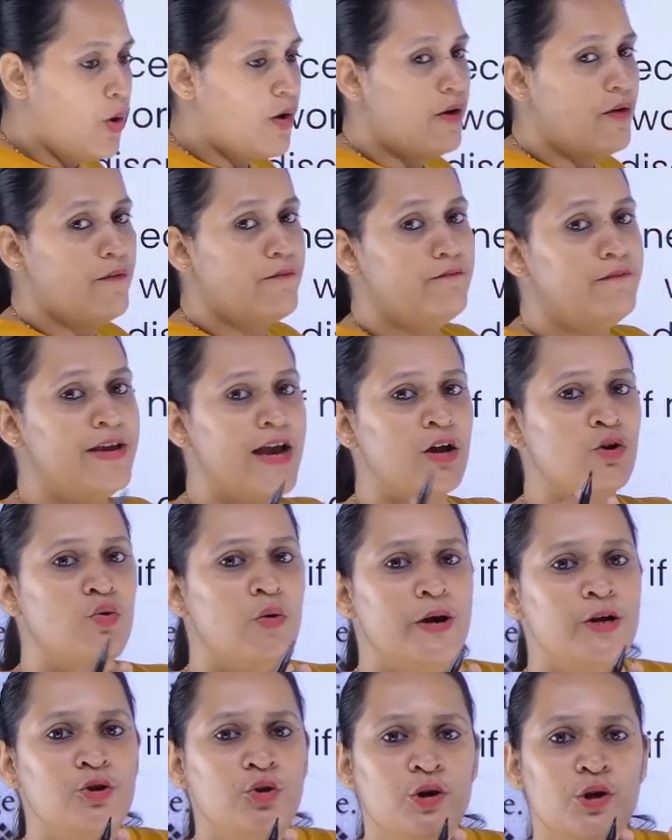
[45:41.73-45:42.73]
We are
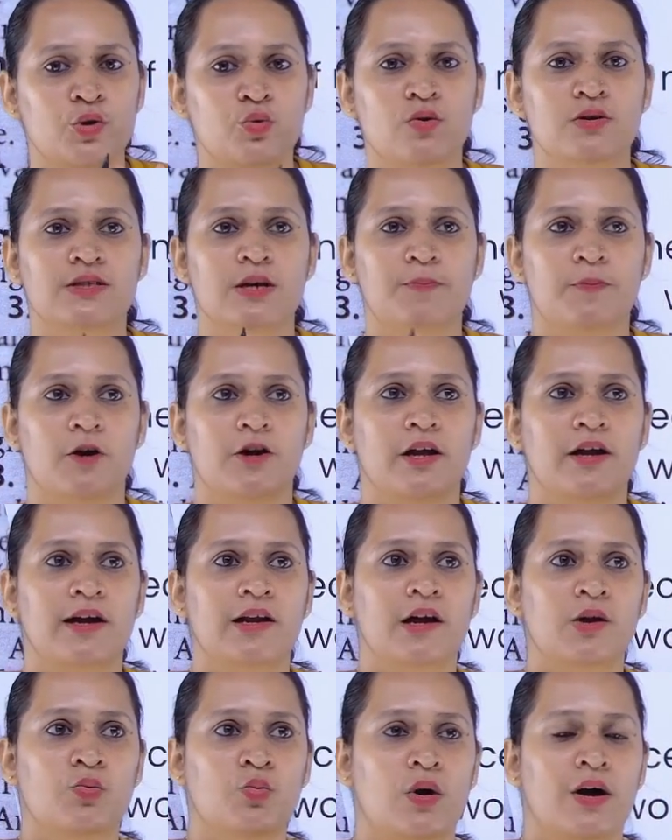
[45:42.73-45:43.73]
going to use a
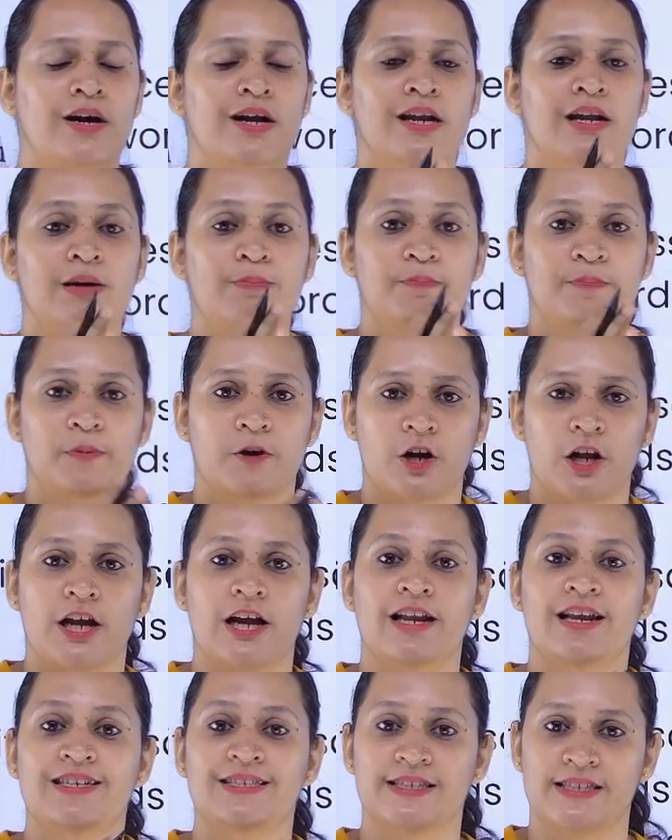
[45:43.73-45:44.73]
particular word in a
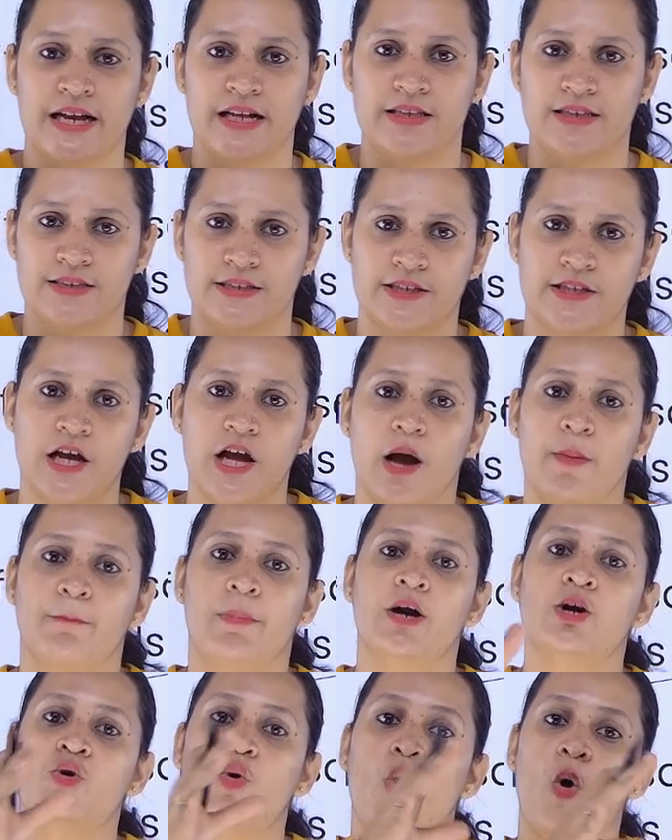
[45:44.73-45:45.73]
particular sense,
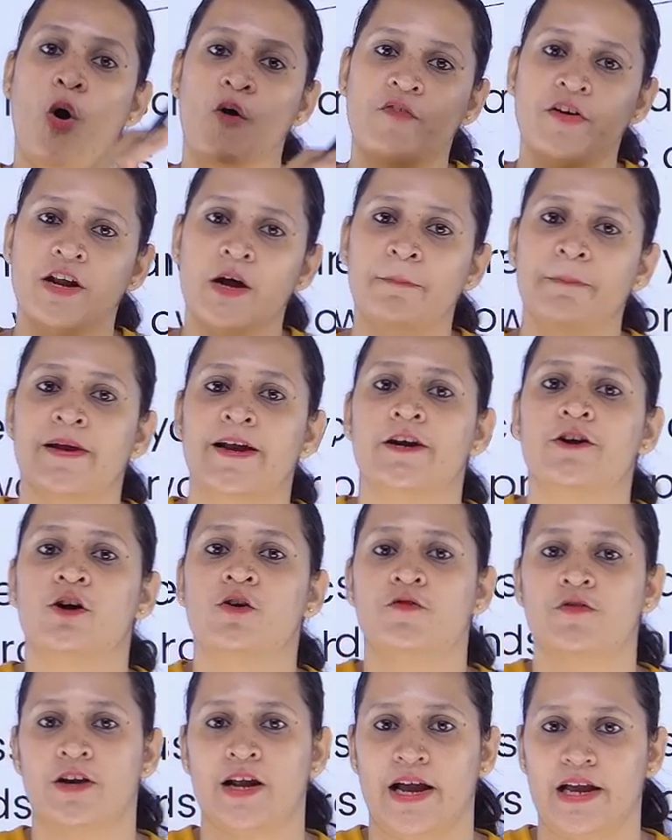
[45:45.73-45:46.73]
but over a period
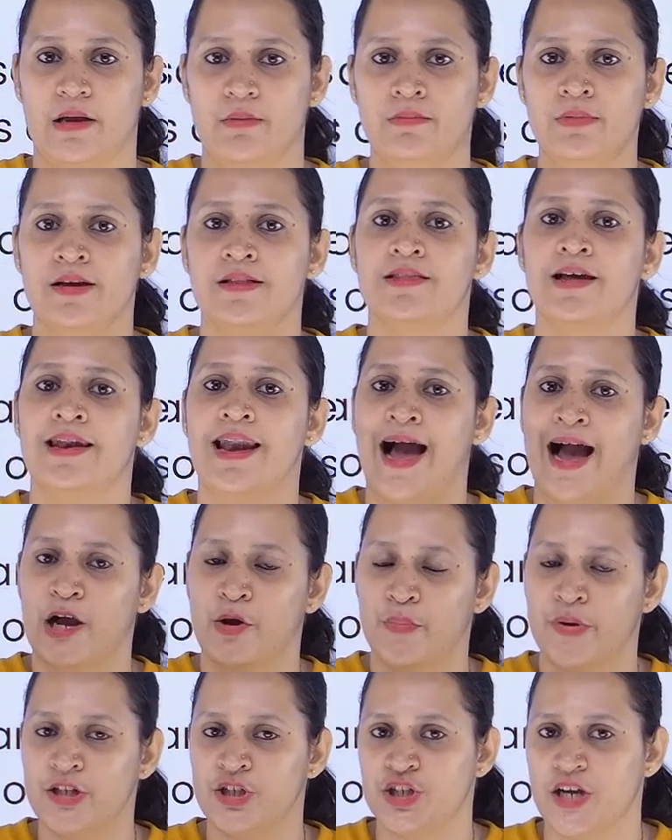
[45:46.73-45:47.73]
of time, the
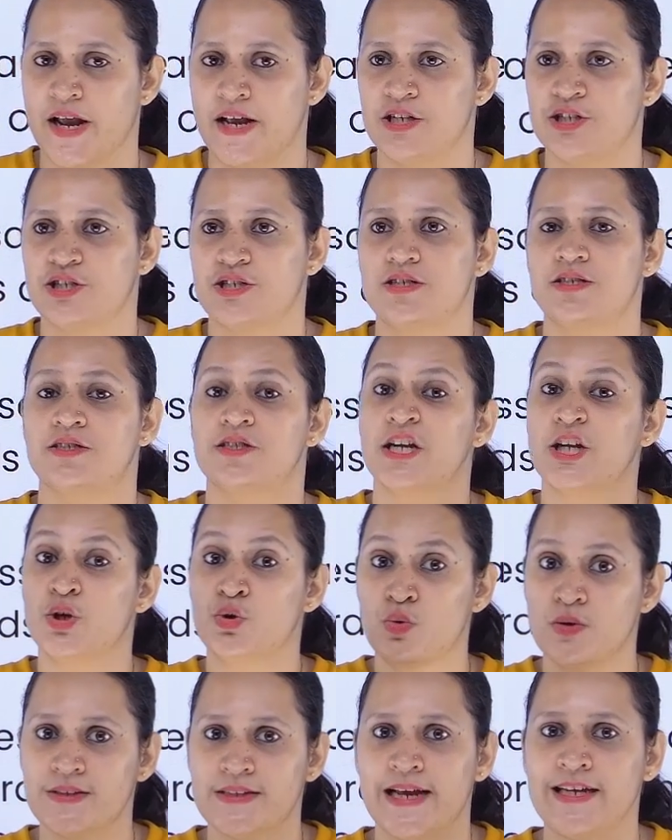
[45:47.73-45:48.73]
language changes, the
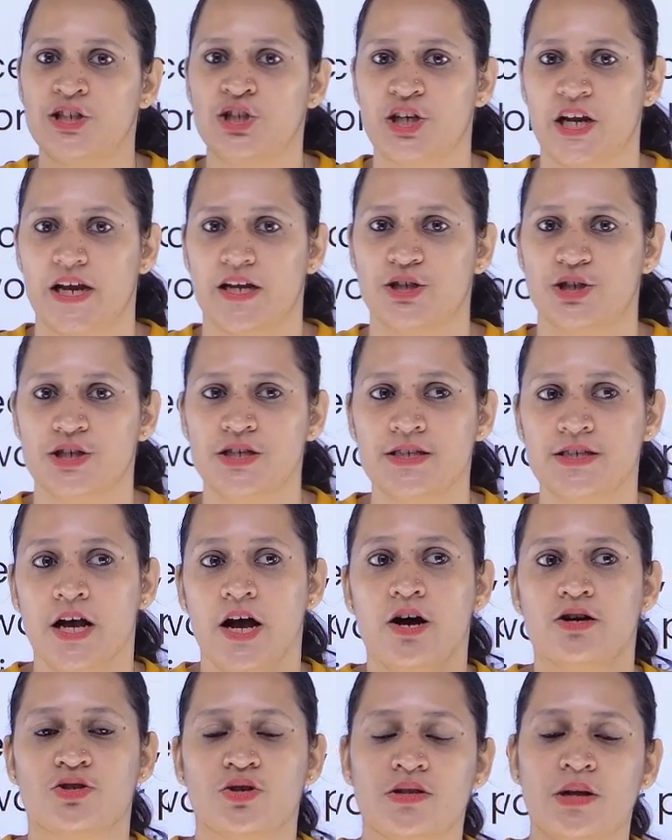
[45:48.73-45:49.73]
usage changes,
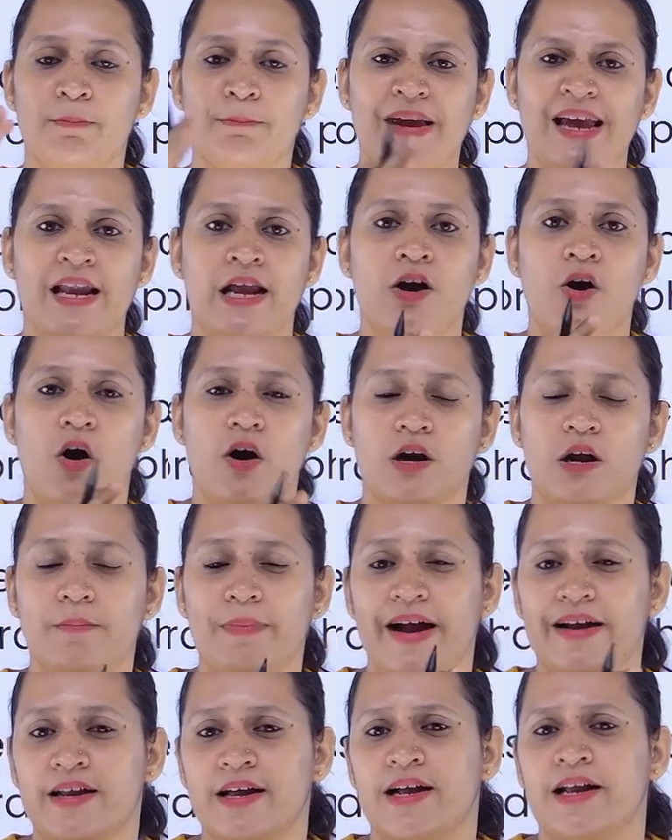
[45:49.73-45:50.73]
so the meaning
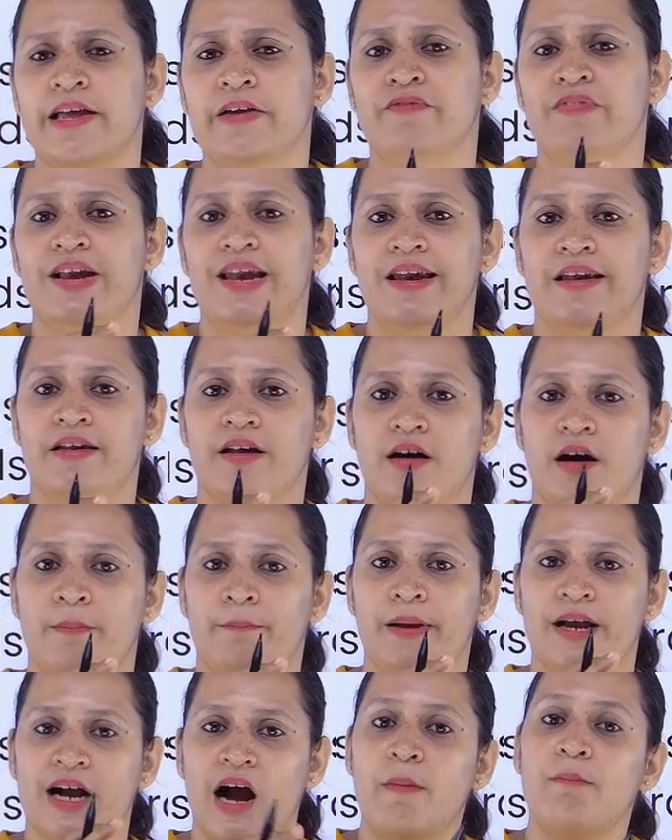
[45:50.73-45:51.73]
automatically will
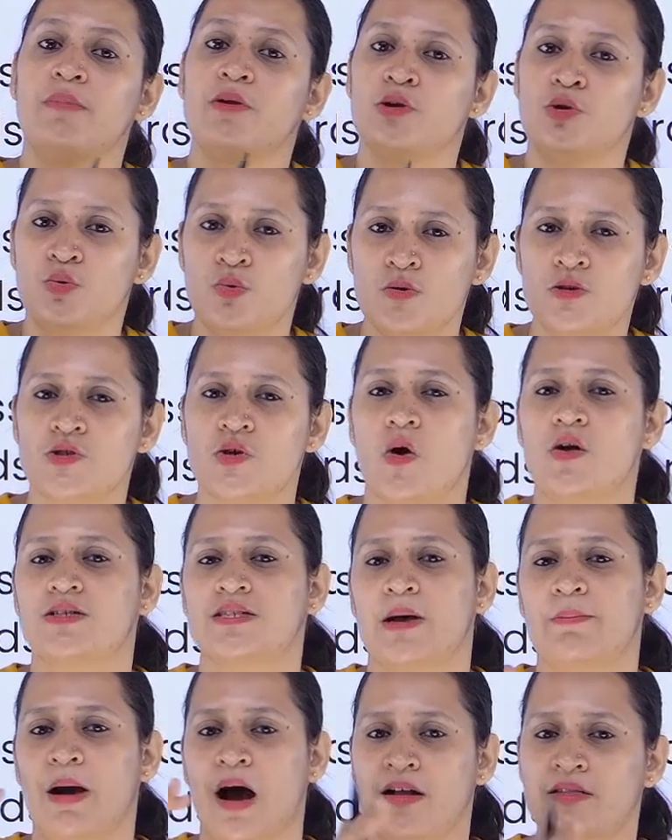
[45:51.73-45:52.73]
become loose, or
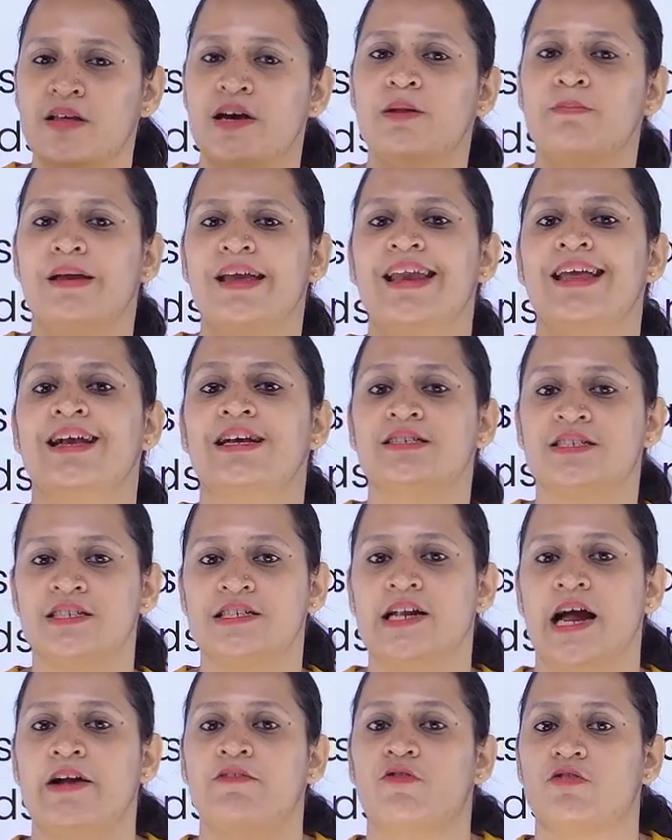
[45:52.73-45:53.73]
some other meaning is
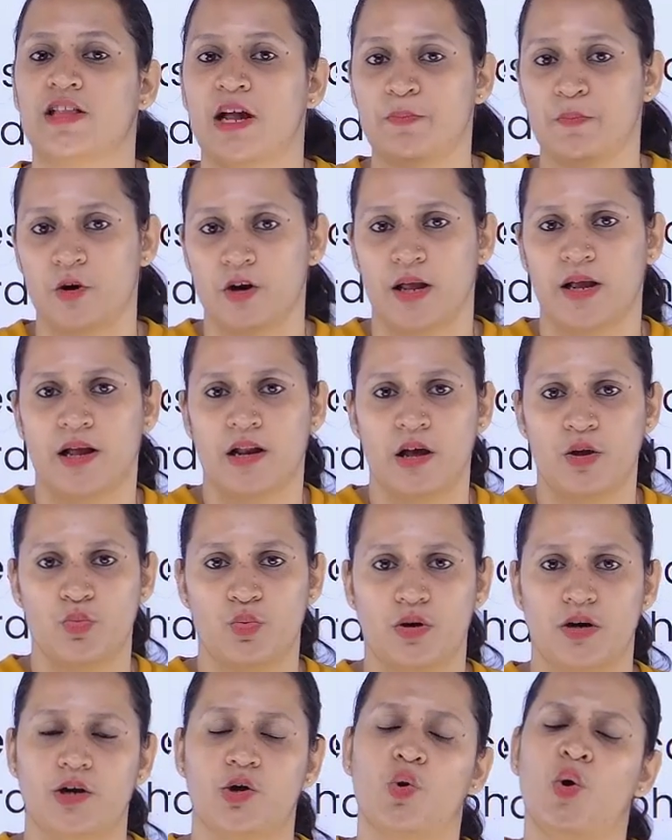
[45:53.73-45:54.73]
derived with that particular
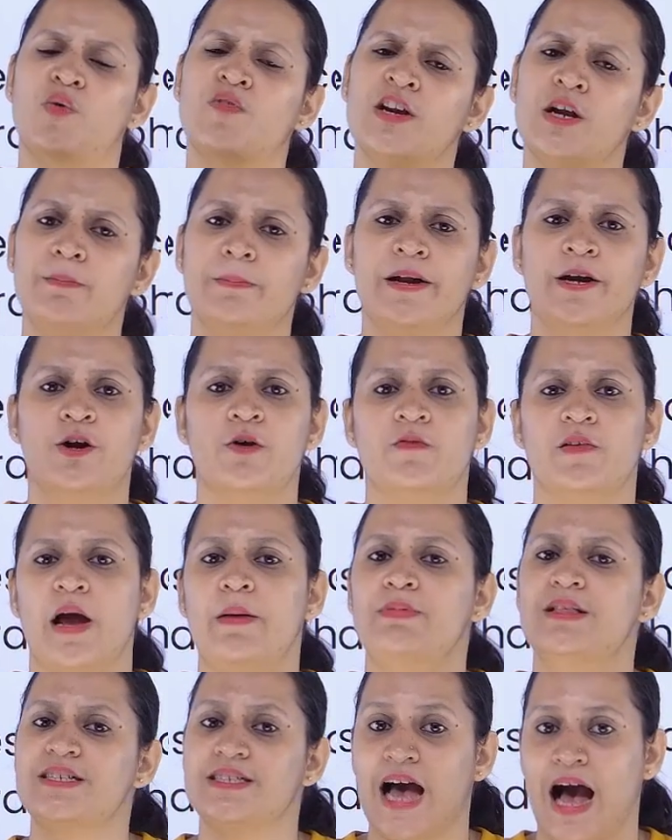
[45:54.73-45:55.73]
word. Over a period of time,
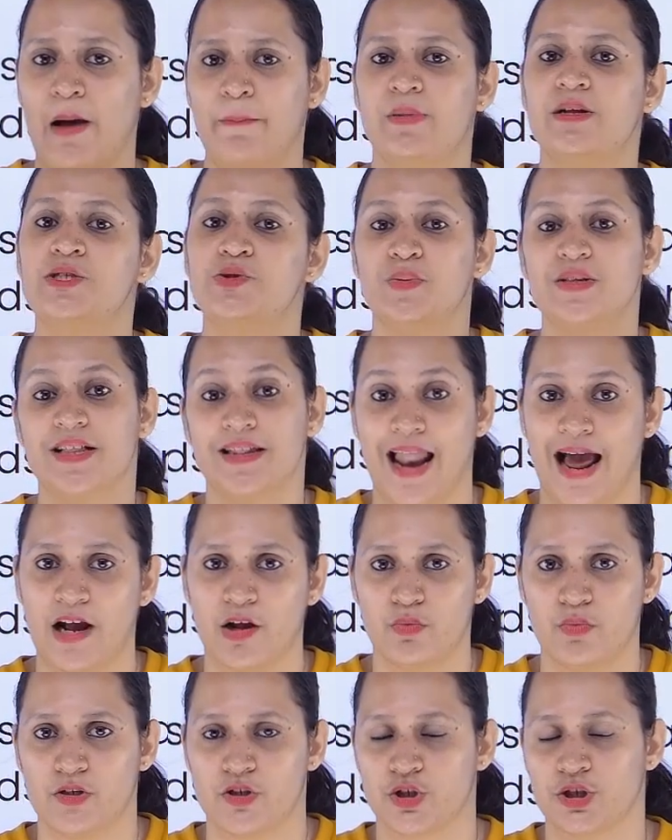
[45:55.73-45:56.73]
this happens with
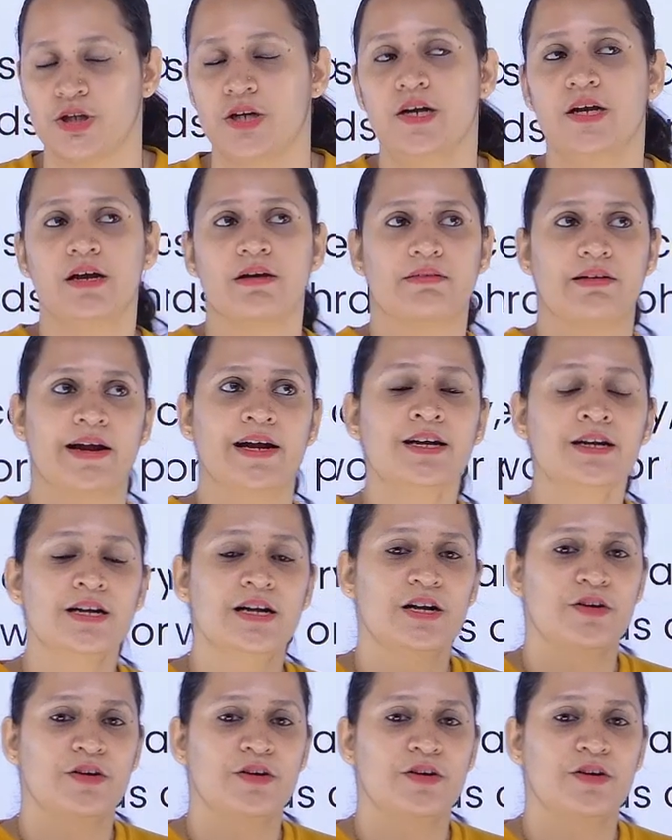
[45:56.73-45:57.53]
language, right?